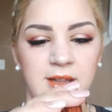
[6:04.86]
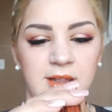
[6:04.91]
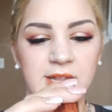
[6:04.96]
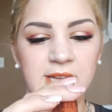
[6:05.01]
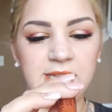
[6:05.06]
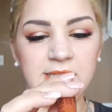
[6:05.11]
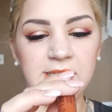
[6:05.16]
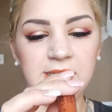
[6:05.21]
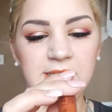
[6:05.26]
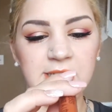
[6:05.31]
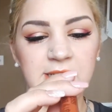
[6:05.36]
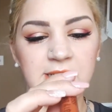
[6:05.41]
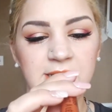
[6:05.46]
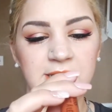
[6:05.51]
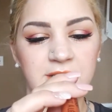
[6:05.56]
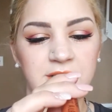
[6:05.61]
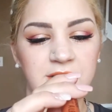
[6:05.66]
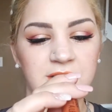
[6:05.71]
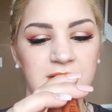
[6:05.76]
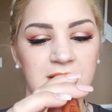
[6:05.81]
This is in
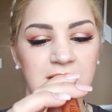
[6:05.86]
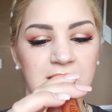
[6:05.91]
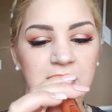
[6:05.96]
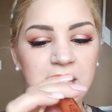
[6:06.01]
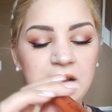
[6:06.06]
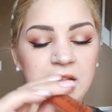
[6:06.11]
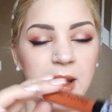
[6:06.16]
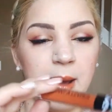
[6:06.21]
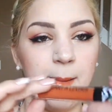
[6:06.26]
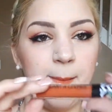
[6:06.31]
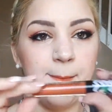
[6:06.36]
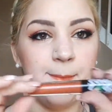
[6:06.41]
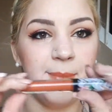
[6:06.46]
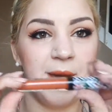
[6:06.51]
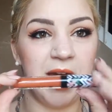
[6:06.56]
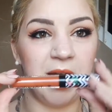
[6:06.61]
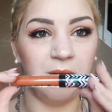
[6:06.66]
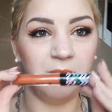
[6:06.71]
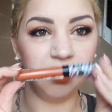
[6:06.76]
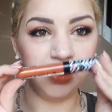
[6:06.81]
the shade
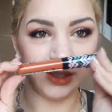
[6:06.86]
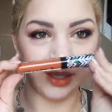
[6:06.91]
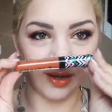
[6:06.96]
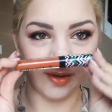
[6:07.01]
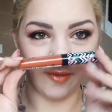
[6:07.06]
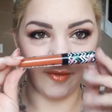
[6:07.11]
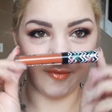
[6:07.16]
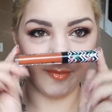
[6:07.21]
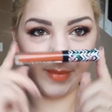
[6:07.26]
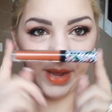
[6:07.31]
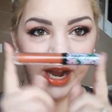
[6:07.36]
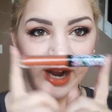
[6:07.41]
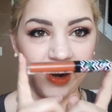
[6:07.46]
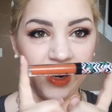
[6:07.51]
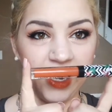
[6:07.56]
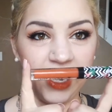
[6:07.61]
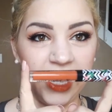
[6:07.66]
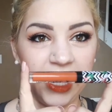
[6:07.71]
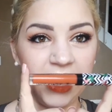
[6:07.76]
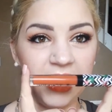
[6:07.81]
Pout of
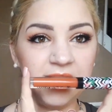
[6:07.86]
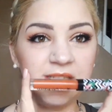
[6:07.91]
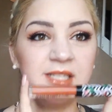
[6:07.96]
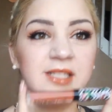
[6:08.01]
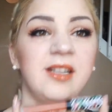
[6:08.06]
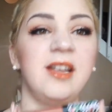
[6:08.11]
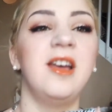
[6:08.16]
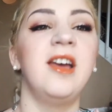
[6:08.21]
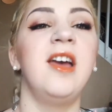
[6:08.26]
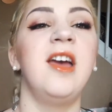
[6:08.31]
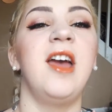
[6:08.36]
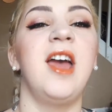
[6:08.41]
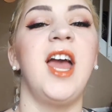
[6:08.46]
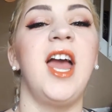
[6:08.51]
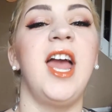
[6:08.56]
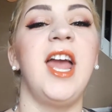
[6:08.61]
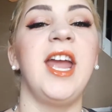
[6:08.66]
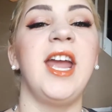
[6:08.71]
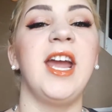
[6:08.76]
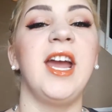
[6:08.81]
Paradise,
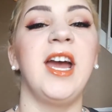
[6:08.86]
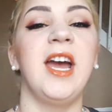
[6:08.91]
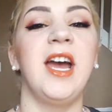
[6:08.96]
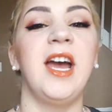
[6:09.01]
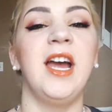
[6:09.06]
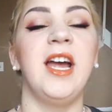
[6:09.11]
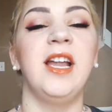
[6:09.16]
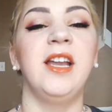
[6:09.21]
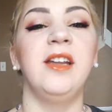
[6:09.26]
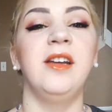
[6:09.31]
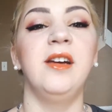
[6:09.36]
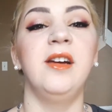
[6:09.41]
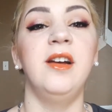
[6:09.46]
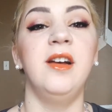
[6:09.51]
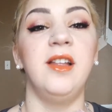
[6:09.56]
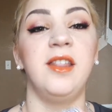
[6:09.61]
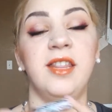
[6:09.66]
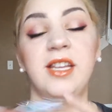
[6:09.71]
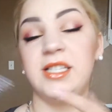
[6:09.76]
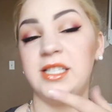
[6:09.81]
and
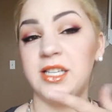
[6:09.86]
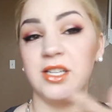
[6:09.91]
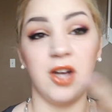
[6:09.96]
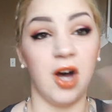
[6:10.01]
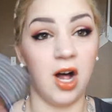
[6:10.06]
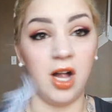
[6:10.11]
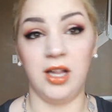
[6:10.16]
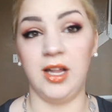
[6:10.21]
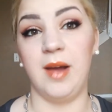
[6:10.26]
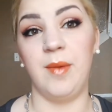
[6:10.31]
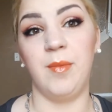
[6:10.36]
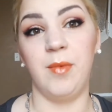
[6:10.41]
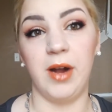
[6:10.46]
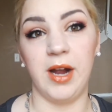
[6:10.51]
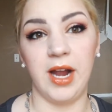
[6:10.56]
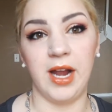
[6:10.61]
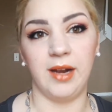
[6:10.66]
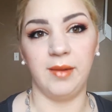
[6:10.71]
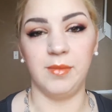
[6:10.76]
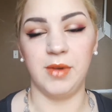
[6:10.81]
this is all I'm
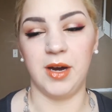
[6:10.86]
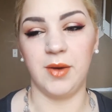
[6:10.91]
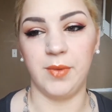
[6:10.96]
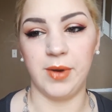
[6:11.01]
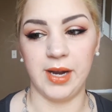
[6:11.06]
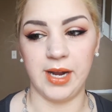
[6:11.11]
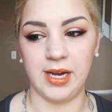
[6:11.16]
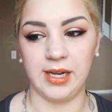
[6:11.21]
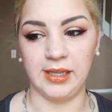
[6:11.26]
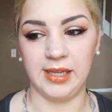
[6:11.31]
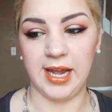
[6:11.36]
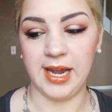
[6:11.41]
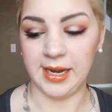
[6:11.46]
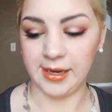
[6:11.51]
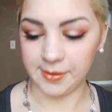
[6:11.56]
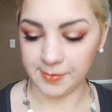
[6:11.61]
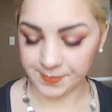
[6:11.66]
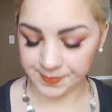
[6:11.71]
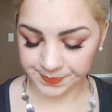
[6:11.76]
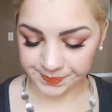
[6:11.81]
wearing. I'm not wearing
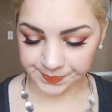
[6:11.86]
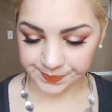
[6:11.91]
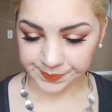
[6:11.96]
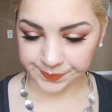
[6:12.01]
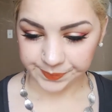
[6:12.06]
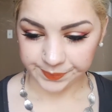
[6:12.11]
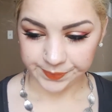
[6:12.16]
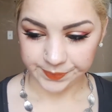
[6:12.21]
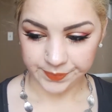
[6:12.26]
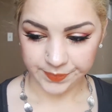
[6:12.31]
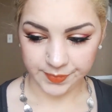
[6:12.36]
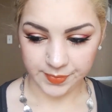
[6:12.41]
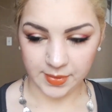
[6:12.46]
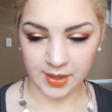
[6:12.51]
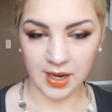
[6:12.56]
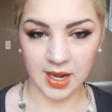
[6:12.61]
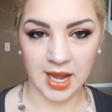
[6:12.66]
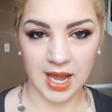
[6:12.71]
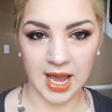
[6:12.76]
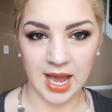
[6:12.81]
like
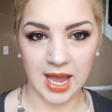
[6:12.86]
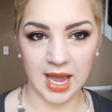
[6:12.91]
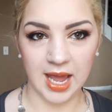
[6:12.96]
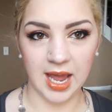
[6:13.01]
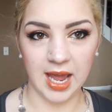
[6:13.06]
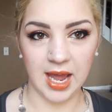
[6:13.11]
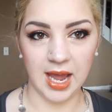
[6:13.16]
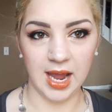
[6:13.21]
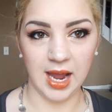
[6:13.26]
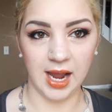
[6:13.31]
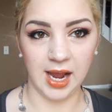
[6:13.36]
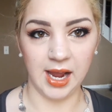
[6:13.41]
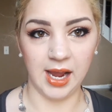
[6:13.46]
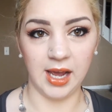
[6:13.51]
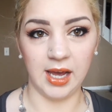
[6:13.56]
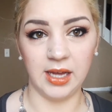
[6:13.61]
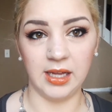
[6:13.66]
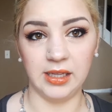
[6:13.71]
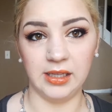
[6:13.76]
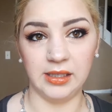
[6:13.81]

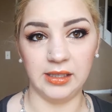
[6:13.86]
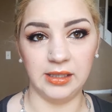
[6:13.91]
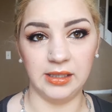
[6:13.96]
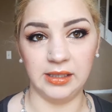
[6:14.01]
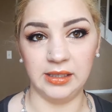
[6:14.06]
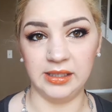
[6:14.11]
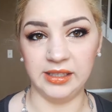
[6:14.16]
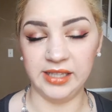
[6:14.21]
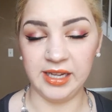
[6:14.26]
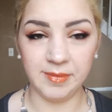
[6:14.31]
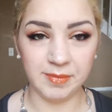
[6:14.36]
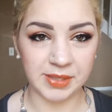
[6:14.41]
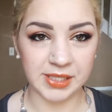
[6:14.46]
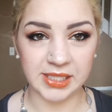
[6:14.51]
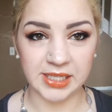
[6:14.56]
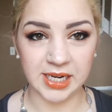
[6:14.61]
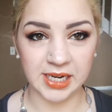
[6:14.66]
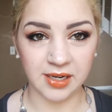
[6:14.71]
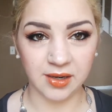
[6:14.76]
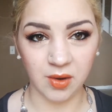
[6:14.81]
a
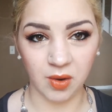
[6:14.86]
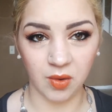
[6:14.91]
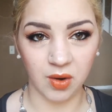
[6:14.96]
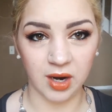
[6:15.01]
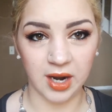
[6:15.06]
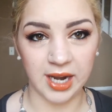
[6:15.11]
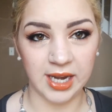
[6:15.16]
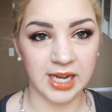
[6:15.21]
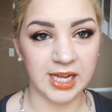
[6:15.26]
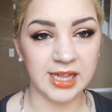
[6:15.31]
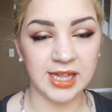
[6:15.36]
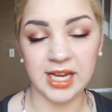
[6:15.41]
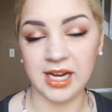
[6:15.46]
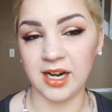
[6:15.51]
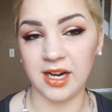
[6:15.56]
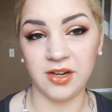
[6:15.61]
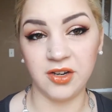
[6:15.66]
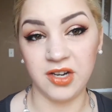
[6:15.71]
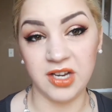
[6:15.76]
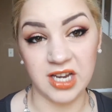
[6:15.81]
lipstick or
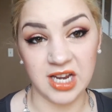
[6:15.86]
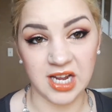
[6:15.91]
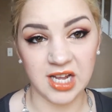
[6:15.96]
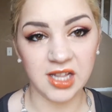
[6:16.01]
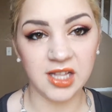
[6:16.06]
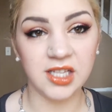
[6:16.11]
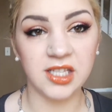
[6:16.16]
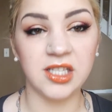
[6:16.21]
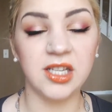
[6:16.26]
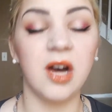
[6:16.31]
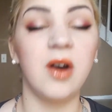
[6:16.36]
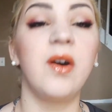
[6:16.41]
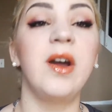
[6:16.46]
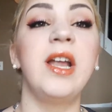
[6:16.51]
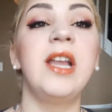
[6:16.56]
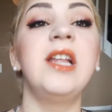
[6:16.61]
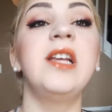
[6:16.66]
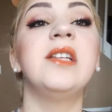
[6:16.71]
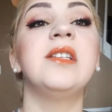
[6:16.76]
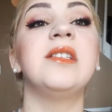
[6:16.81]
anything underneath, so
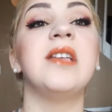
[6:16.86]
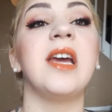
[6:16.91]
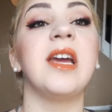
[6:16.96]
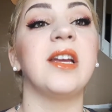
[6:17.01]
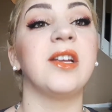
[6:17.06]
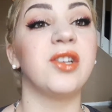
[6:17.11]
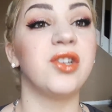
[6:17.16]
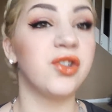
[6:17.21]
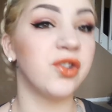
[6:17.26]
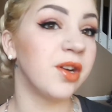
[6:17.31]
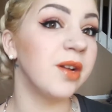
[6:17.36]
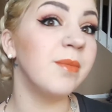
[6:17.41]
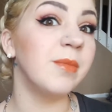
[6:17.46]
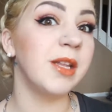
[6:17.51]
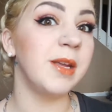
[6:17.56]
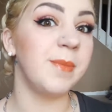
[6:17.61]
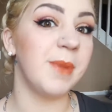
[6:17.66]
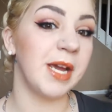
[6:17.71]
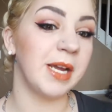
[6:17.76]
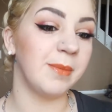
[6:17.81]
it is
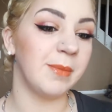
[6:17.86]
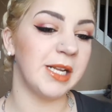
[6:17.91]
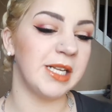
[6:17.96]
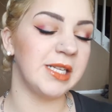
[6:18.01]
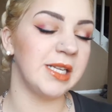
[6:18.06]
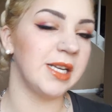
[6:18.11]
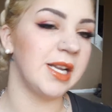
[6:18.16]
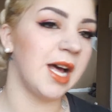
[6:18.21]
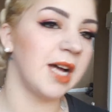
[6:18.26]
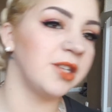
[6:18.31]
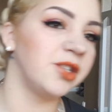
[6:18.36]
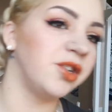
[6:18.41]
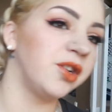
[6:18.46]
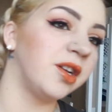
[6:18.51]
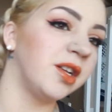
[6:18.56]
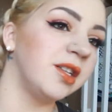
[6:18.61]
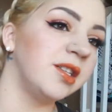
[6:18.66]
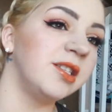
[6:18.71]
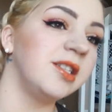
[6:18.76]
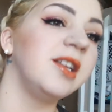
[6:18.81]
extremely pigmented, as you
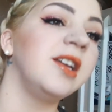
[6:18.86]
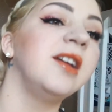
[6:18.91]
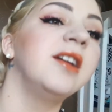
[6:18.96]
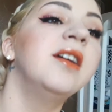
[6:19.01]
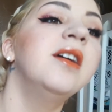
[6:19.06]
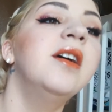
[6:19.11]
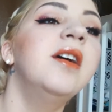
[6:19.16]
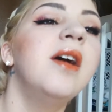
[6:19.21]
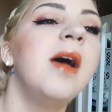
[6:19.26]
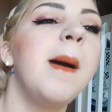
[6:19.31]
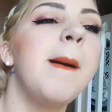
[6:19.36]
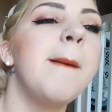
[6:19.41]
can see.